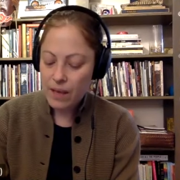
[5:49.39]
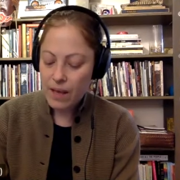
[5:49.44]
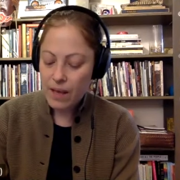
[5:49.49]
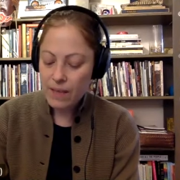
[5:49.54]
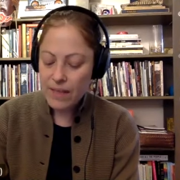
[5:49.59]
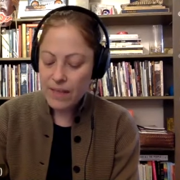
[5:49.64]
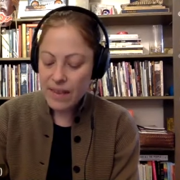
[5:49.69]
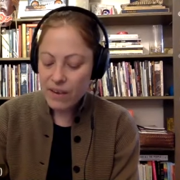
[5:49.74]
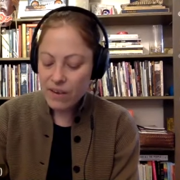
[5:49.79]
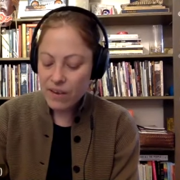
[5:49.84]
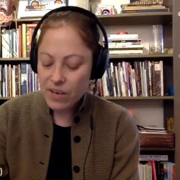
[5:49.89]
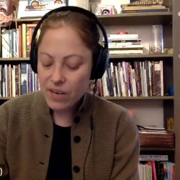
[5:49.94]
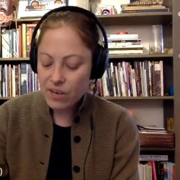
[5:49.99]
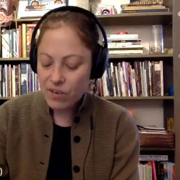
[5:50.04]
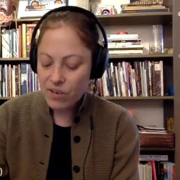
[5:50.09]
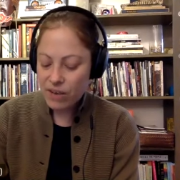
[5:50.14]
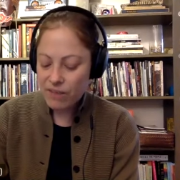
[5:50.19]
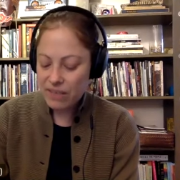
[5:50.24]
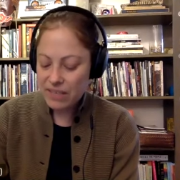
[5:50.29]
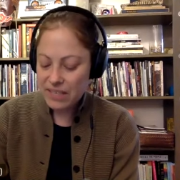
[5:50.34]
and there in a
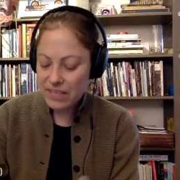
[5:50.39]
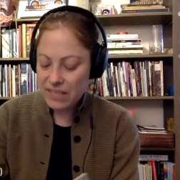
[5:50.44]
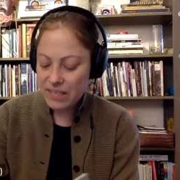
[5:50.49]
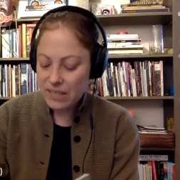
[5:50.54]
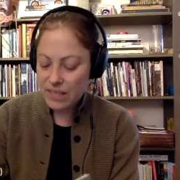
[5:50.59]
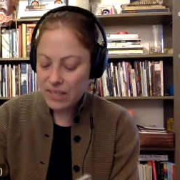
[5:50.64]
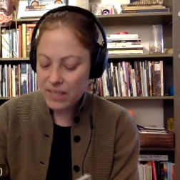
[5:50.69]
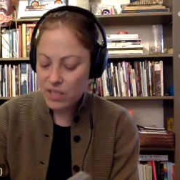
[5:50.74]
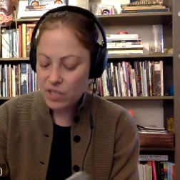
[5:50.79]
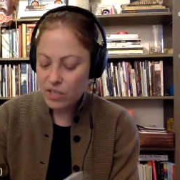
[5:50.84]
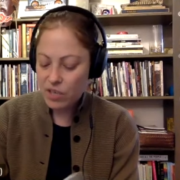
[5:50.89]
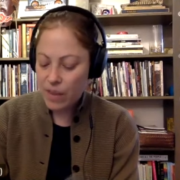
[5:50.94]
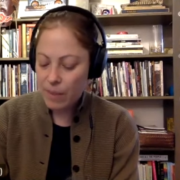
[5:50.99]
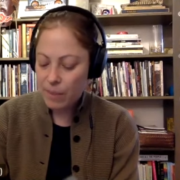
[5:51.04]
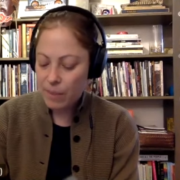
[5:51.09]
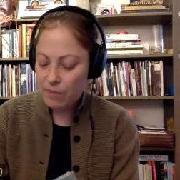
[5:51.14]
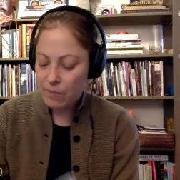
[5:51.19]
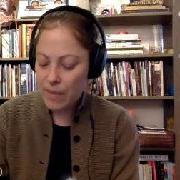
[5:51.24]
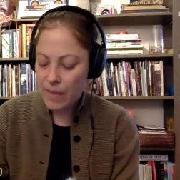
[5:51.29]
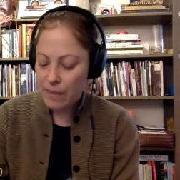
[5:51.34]
crevice, a
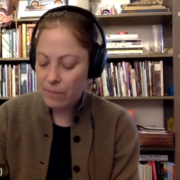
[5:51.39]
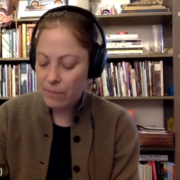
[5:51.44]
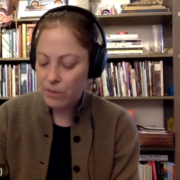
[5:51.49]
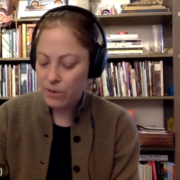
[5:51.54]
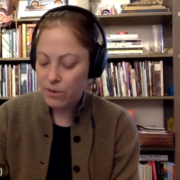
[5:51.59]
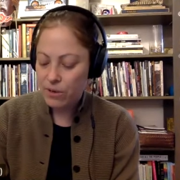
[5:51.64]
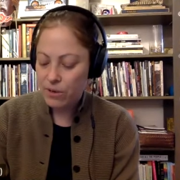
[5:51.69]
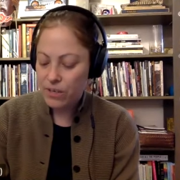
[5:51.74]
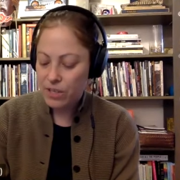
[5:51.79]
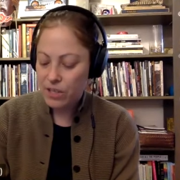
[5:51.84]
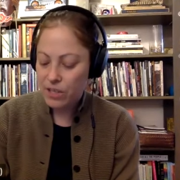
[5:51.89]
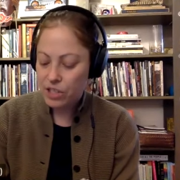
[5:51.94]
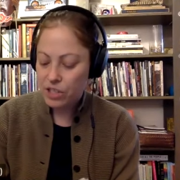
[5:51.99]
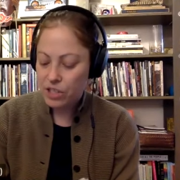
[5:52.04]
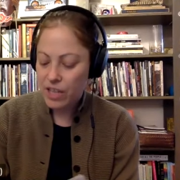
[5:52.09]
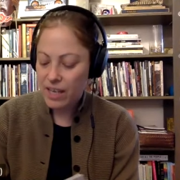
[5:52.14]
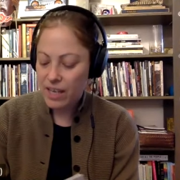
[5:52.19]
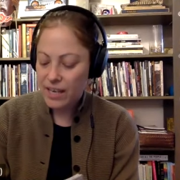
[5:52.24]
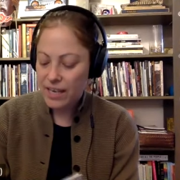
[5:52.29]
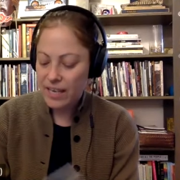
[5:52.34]
scrap of paper,
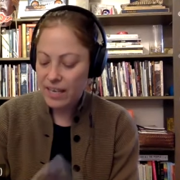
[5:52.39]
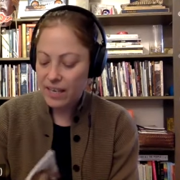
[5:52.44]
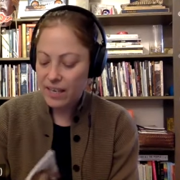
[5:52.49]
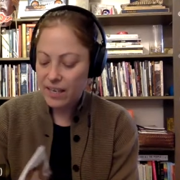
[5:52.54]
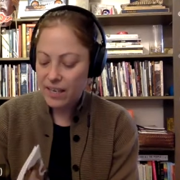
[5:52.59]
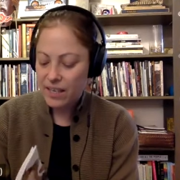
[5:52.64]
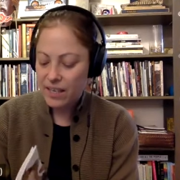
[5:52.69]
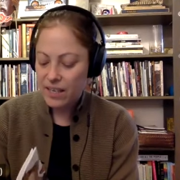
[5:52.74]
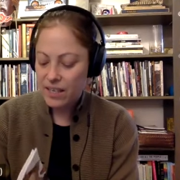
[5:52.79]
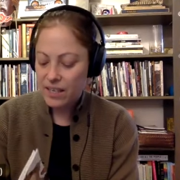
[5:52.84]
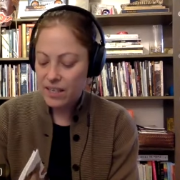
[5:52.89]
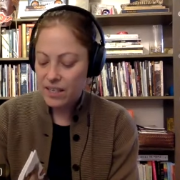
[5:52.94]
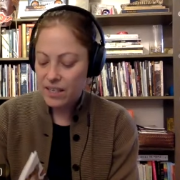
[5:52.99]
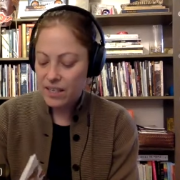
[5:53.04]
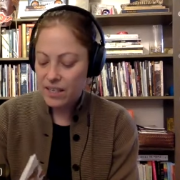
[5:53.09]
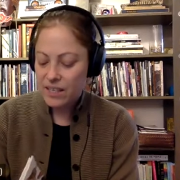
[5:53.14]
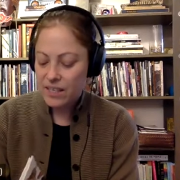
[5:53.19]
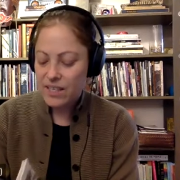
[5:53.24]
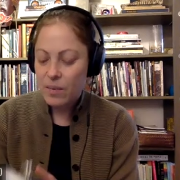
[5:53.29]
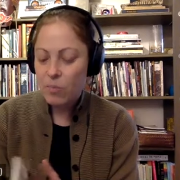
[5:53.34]
shining,
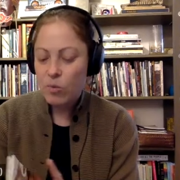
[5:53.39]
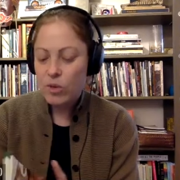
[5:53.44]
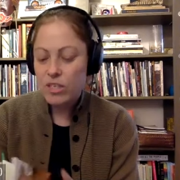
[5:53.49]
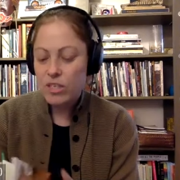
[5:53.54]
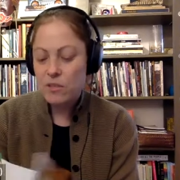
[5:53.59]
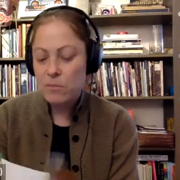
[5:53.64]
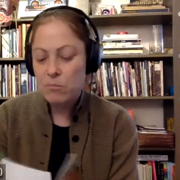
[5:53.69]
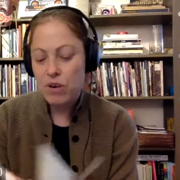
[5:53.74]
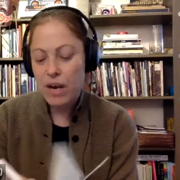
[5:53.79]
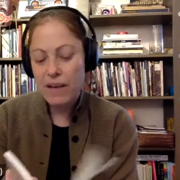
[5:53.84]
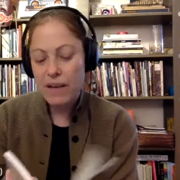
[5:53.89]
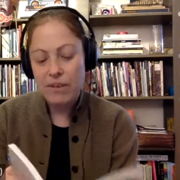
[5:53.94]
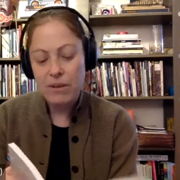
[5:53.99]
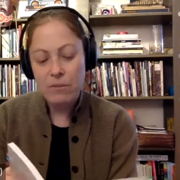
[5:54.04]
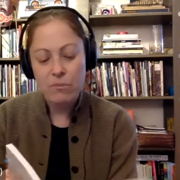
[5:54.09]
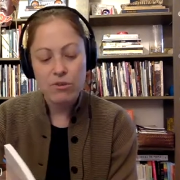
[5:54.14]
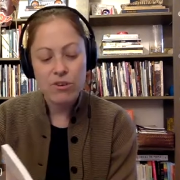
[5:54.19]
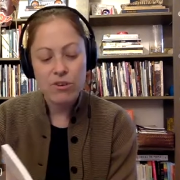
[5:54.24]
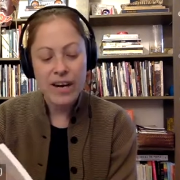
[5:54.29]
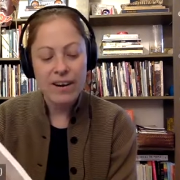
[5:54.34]
someone's
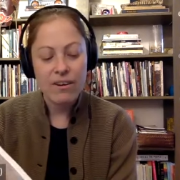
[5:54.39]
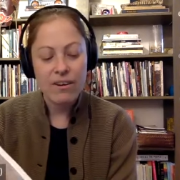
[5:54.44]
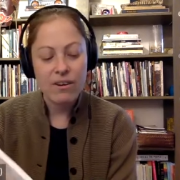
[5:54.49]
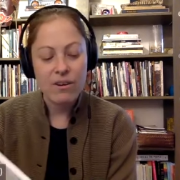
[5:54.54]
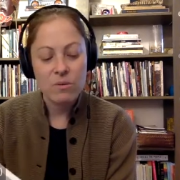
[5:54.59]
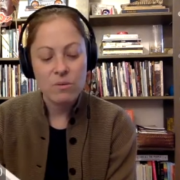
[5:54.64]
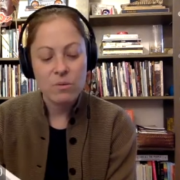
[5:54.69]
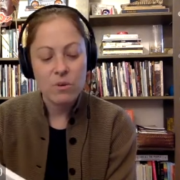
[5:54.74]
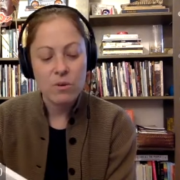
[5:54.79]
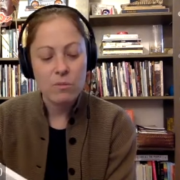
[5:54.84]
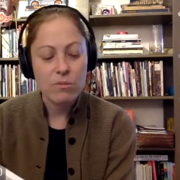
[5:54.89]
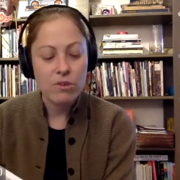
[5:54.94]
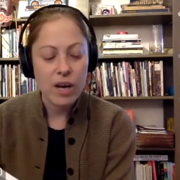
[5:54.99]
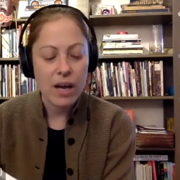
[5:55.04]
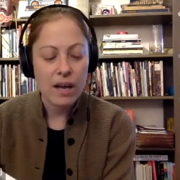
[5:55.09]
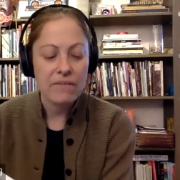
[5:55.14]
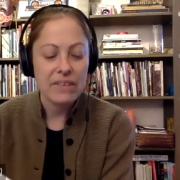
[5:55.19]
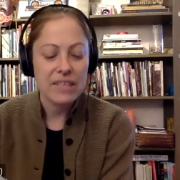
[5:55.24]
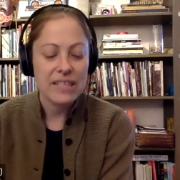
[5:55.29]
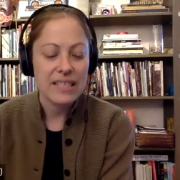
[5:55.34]
private prayer or
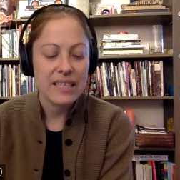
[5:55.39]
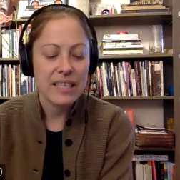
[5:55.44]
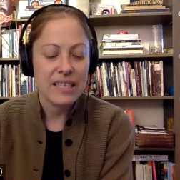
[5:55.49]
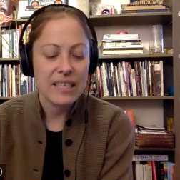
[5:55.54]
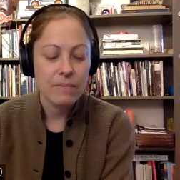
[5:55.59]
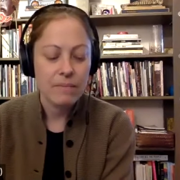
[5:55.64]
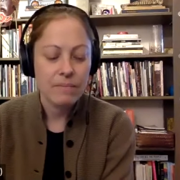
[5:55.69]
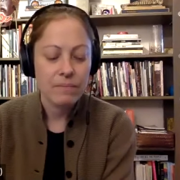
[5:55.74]
prophecy.